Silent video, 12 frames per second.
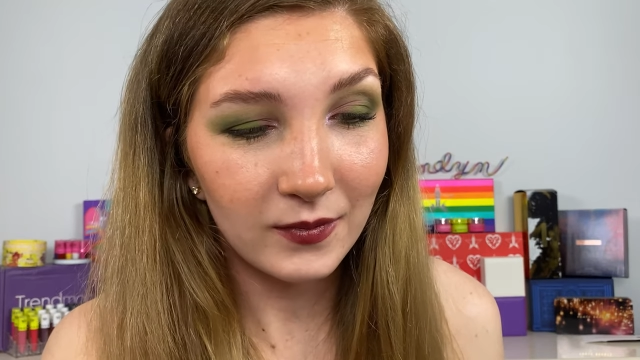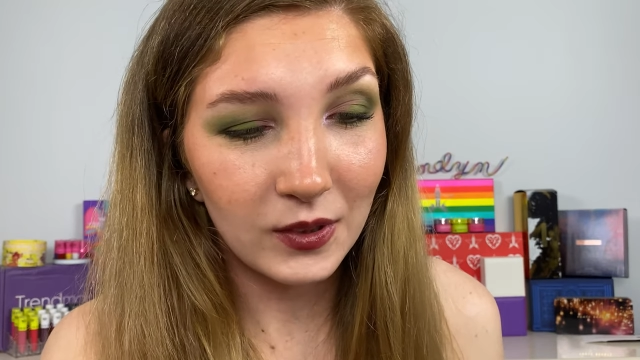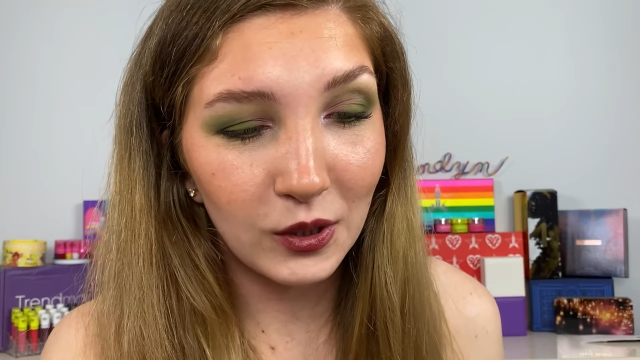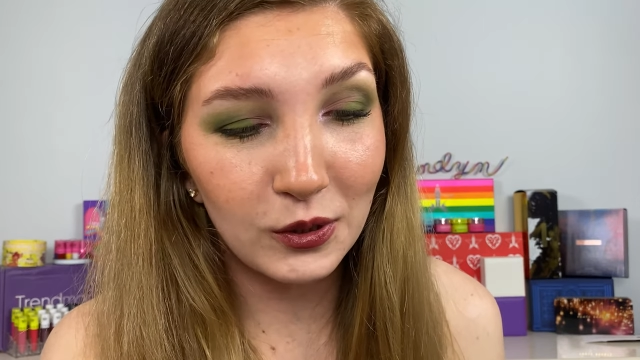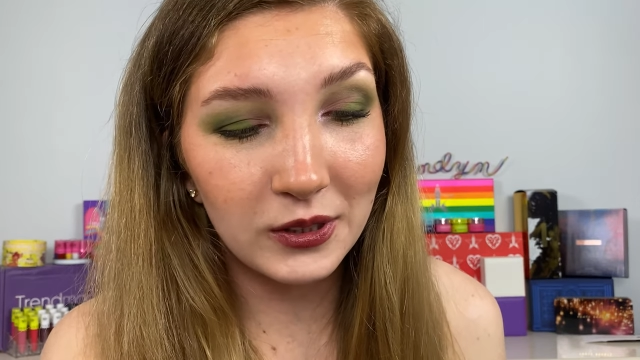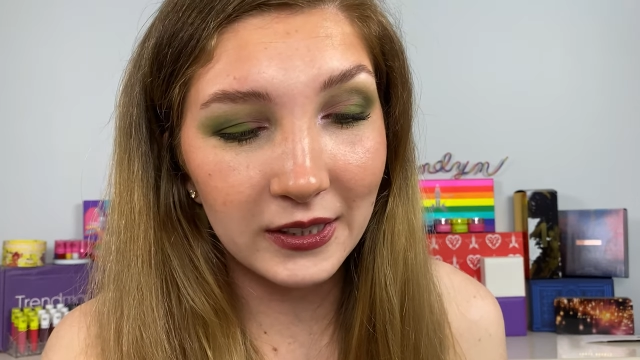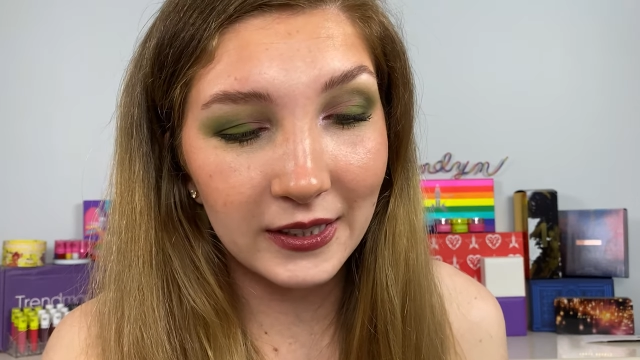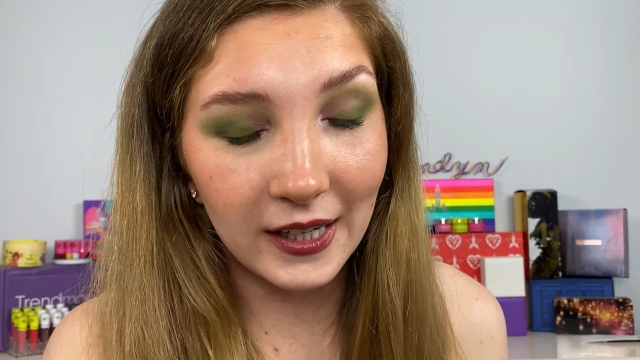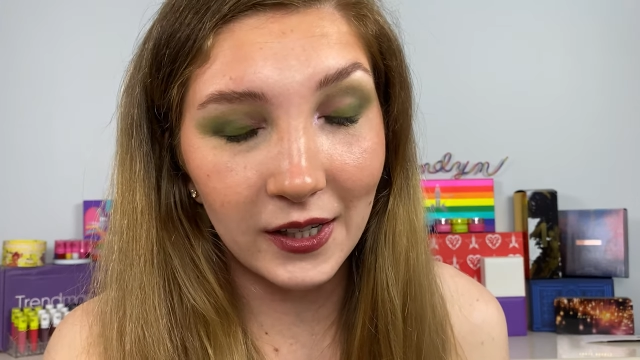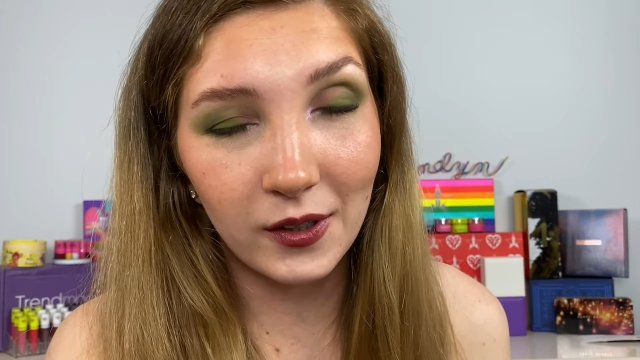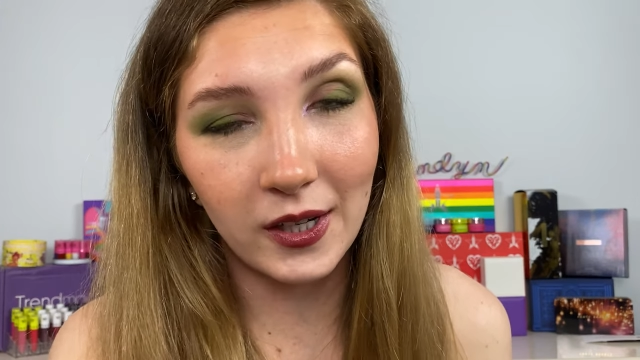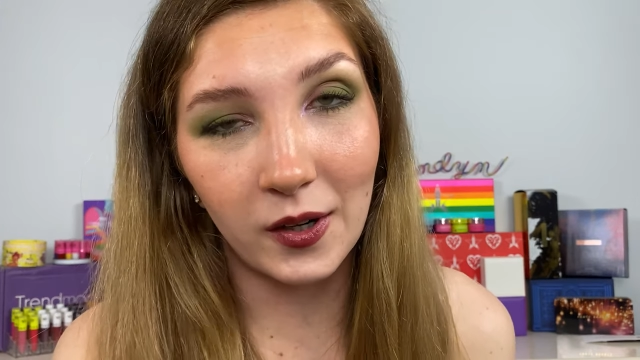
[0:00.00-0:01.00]
Who's to say
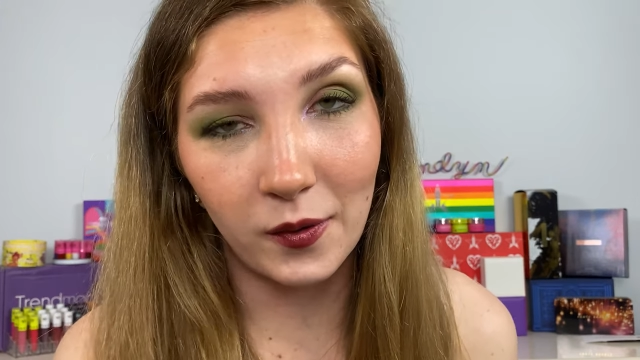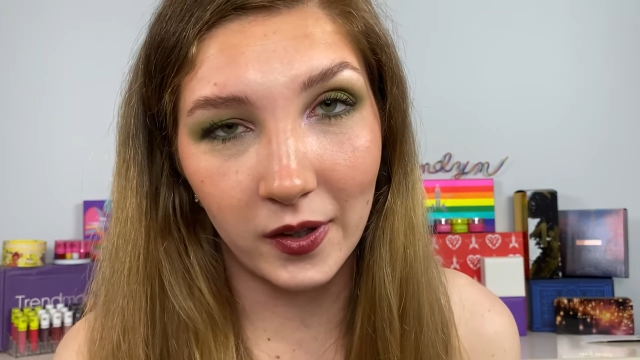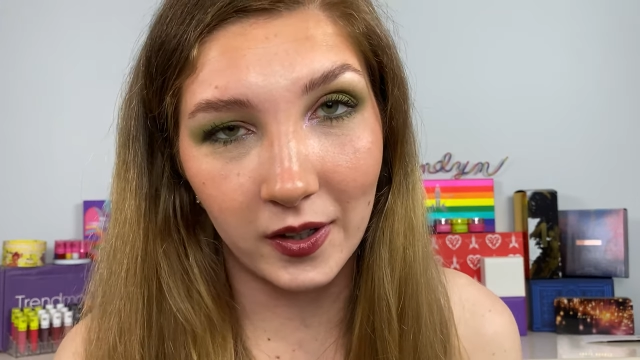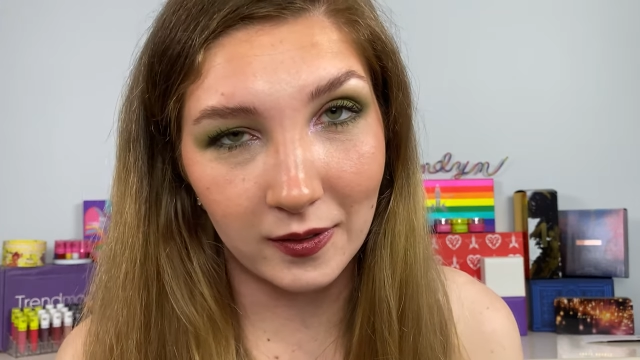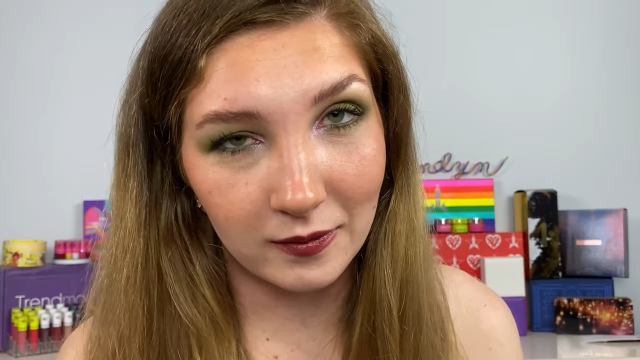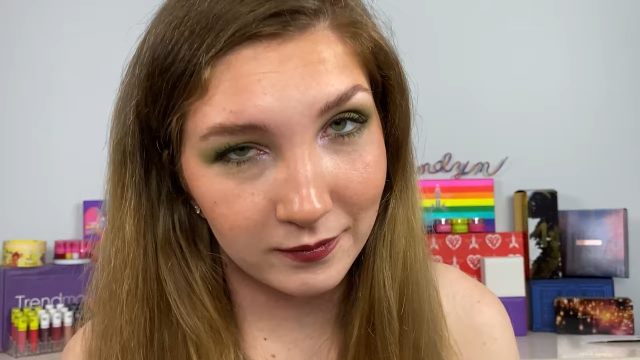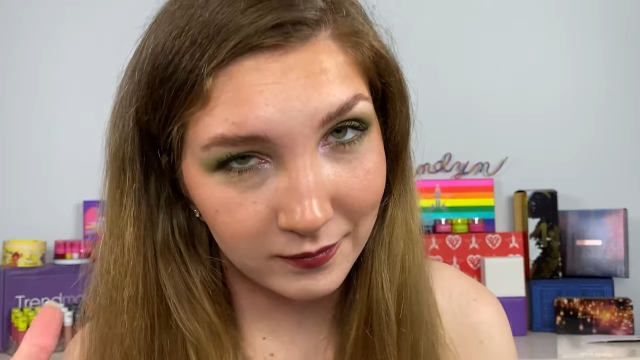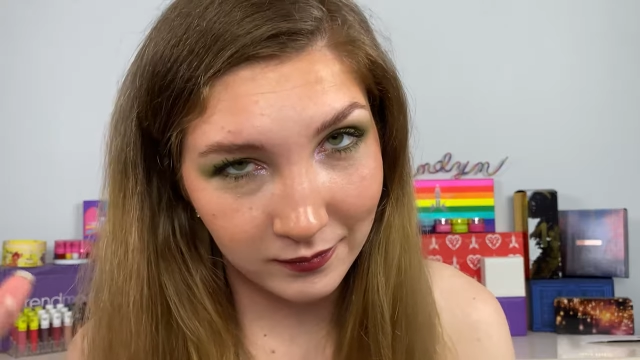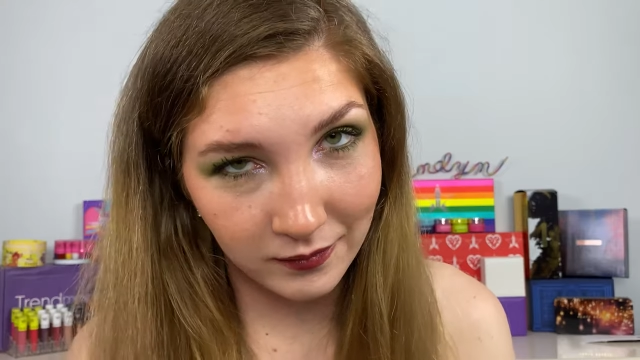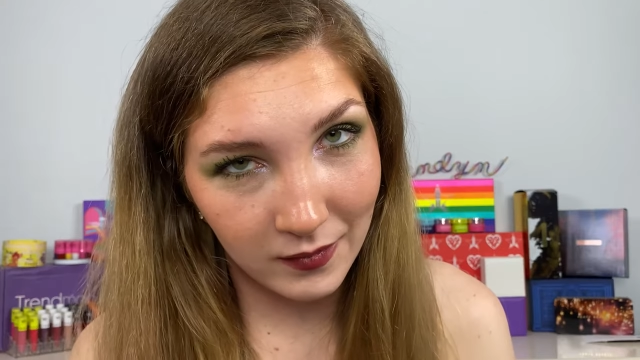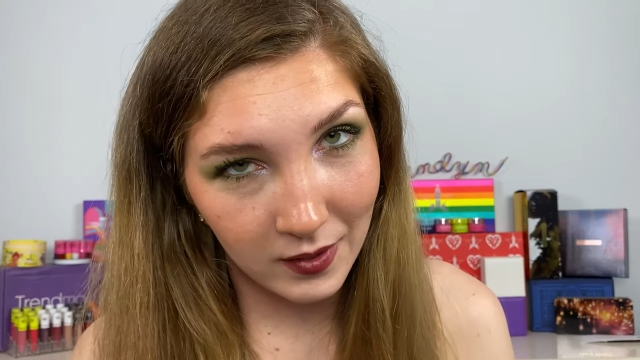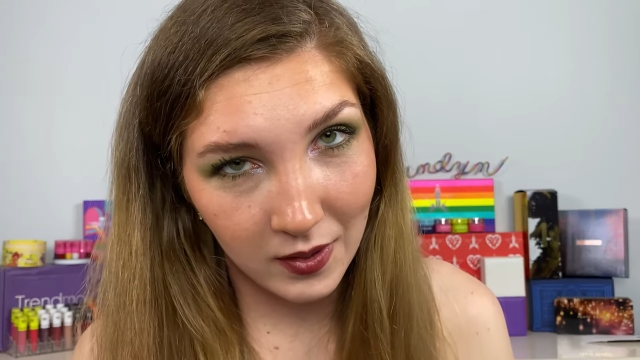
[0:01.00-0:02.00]
you can't wear
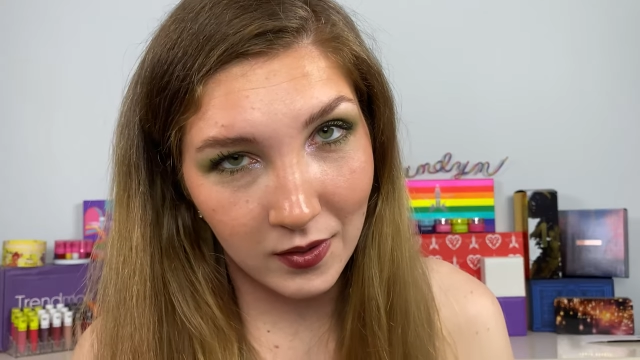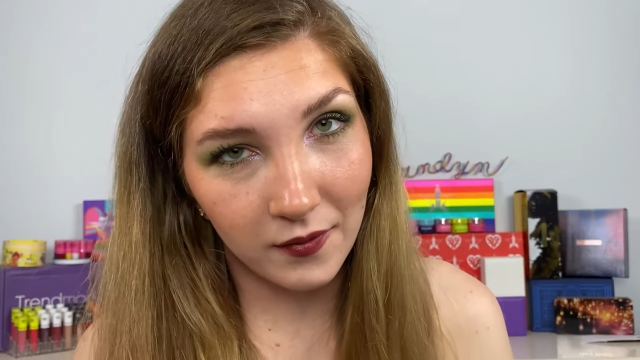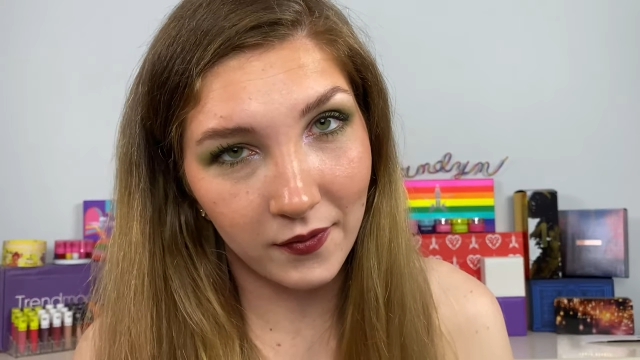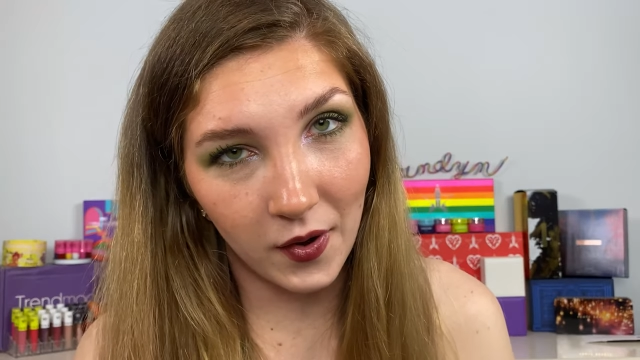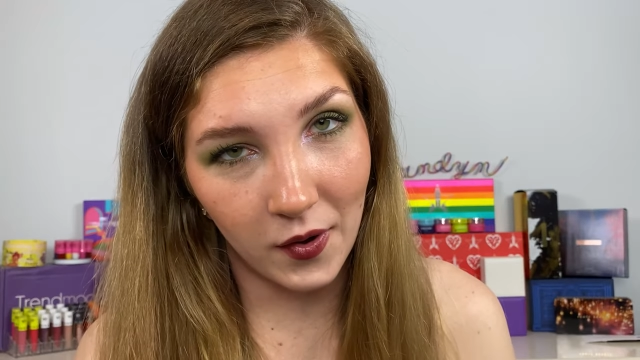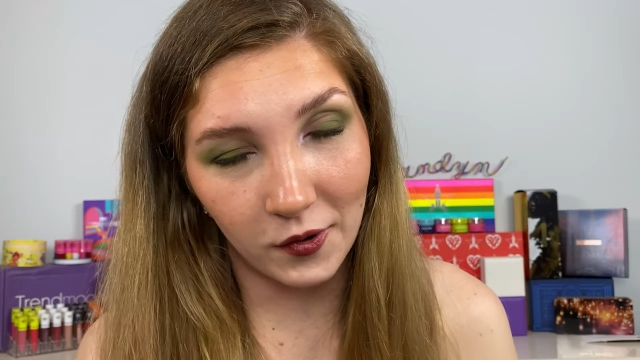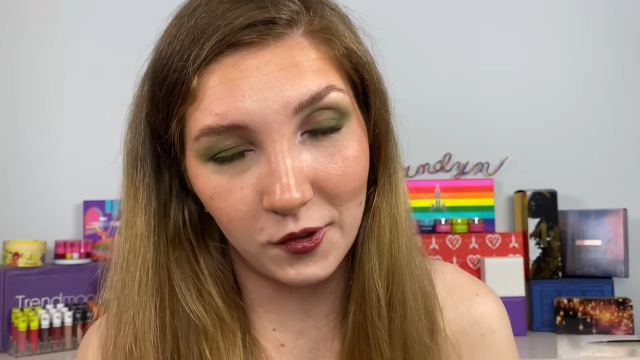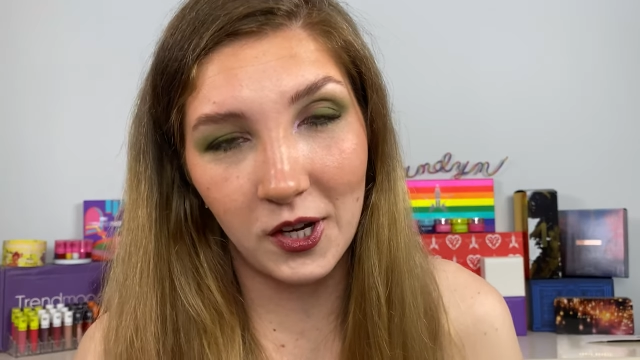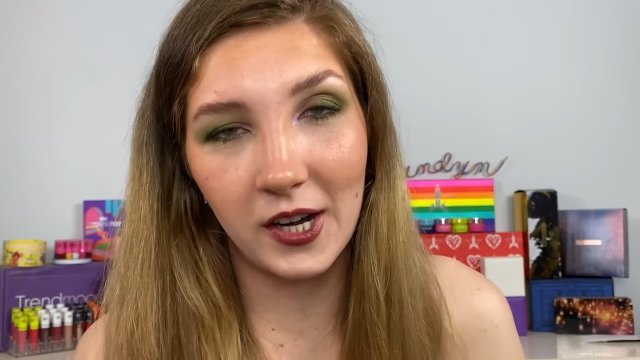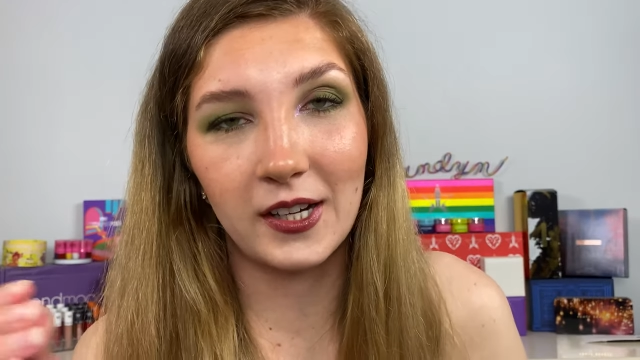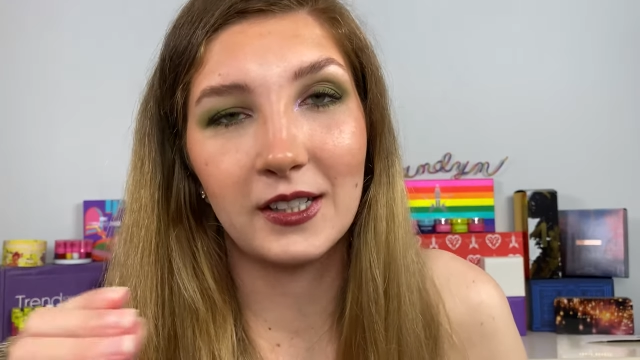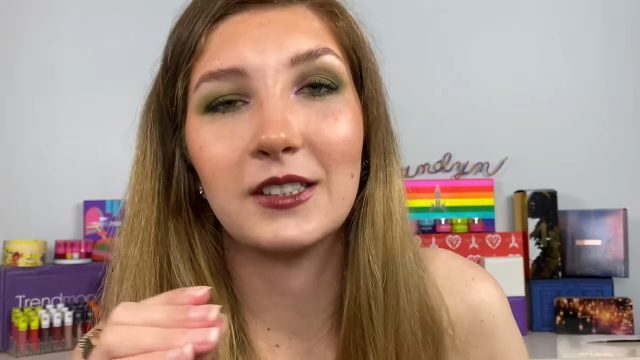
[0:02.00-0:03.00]
fall
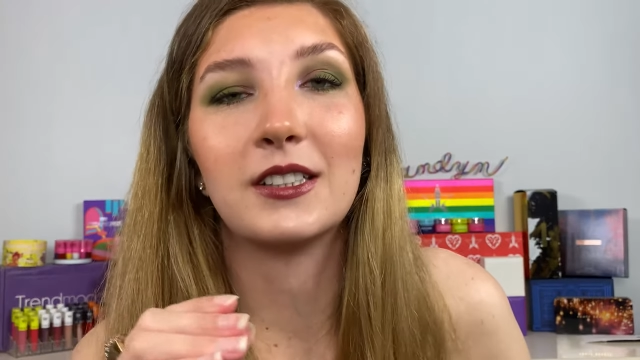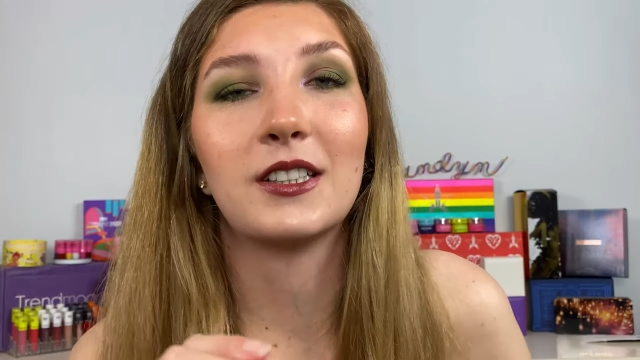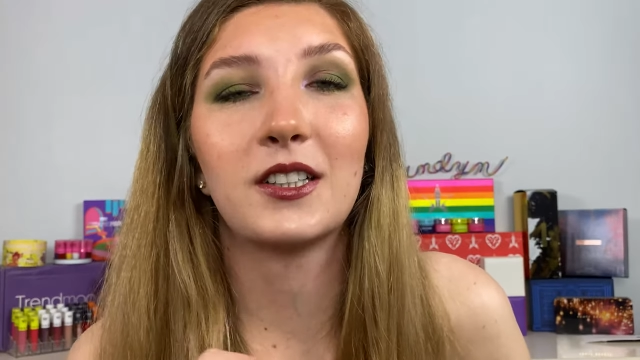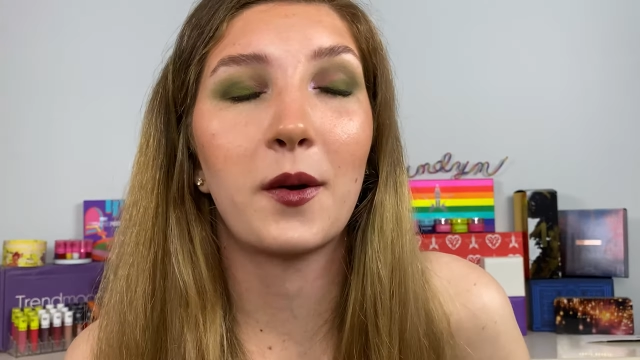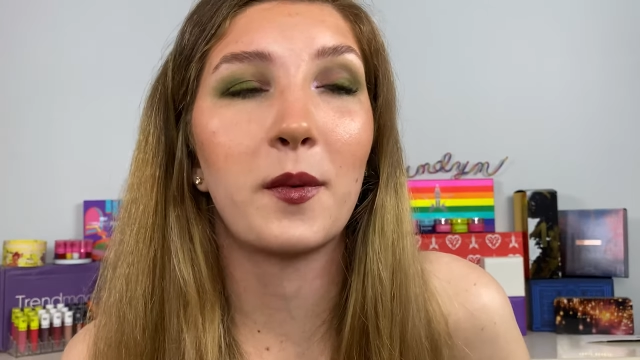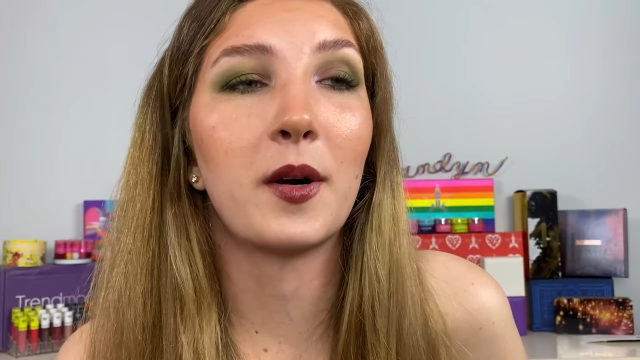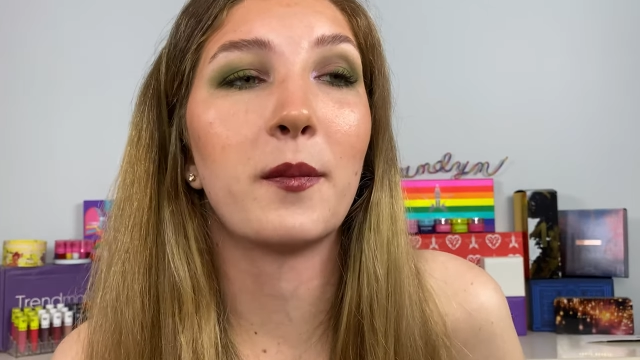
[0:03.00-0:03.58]
shades in the summer,